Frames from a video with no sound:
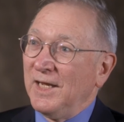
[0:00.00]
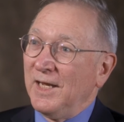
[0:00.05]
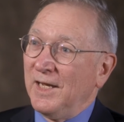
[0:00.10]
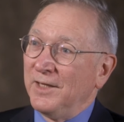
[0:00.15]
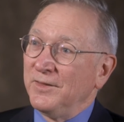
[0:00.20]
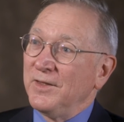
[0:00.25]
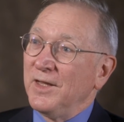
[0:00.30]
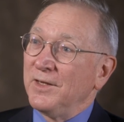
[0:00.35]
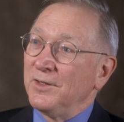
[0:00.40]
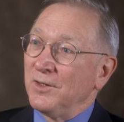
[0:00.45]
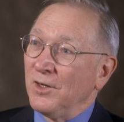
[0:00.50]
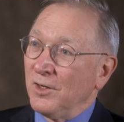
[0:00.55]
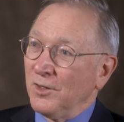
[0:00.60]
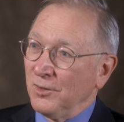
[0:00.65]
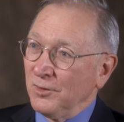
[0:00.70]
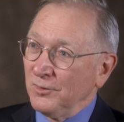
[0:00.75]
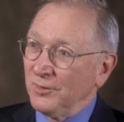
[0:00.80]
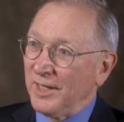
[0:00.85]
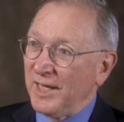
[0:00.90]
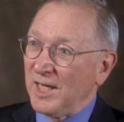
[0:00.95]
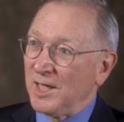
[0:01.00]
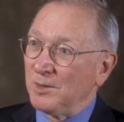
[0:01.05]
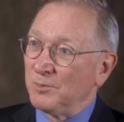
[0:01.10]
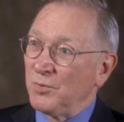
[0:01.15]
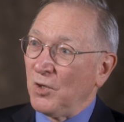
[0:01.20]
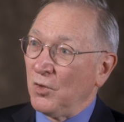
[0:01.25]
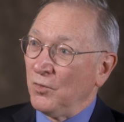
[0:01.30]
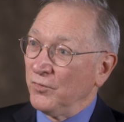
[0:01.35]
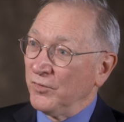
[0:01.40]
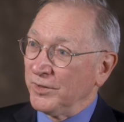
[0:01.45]
and then her
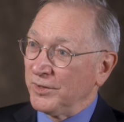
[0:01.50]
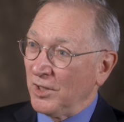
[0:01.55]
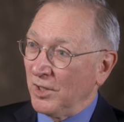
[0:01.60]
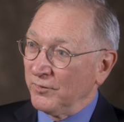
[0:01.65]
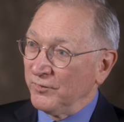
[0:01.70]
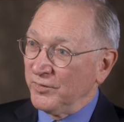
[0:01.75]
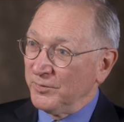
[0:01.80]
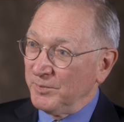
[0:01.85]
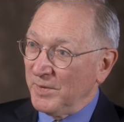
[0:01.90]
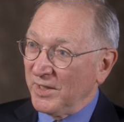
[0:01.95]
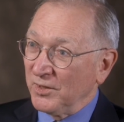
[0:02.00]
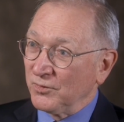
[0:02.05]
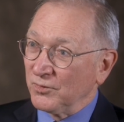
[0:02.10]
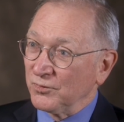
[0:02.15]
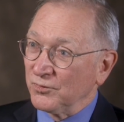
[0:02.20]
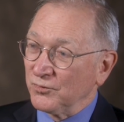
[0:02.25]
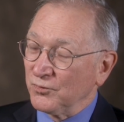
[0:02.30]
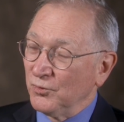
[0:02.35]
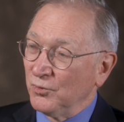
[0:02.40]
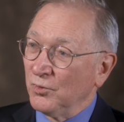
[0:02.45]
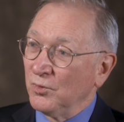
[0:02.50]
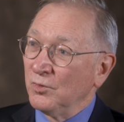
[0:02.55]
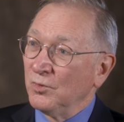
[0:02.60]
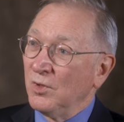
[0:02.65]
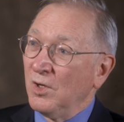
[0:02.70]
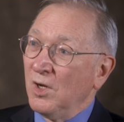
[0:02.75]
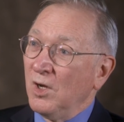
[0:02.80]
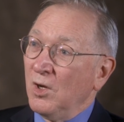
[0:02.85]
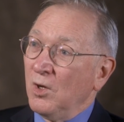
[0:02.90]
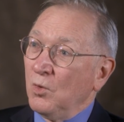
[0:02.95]
lab over at Harvard Medical School
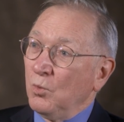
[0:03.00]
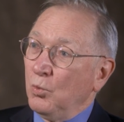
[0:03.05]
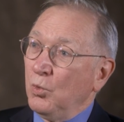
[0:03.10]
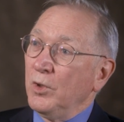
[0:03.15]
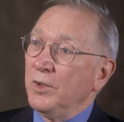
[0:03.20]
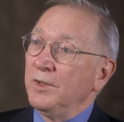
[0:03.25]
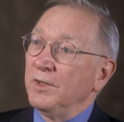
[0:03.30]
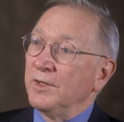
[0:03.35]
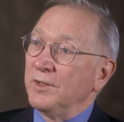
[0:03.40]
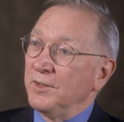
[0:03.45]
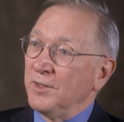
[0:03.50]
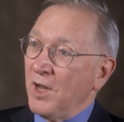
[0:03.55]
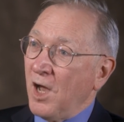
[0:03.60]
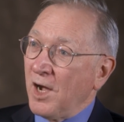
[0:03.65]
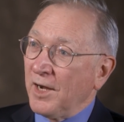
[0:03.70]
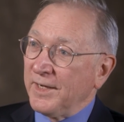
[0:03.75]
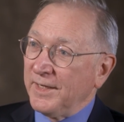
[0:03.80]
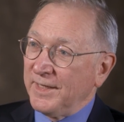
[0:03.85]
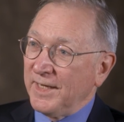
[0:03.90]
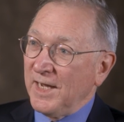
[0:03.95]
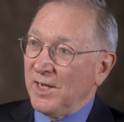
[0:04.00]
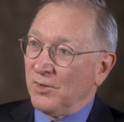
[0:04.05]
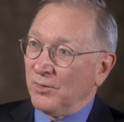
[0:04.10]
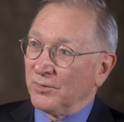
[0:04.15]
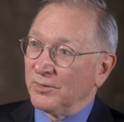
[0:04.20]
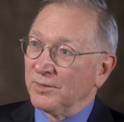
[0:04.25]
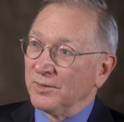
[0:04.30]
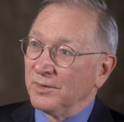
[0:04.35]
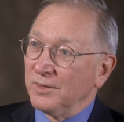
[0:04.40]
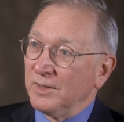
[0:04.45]
would knock it
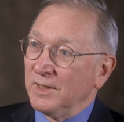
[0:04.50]
out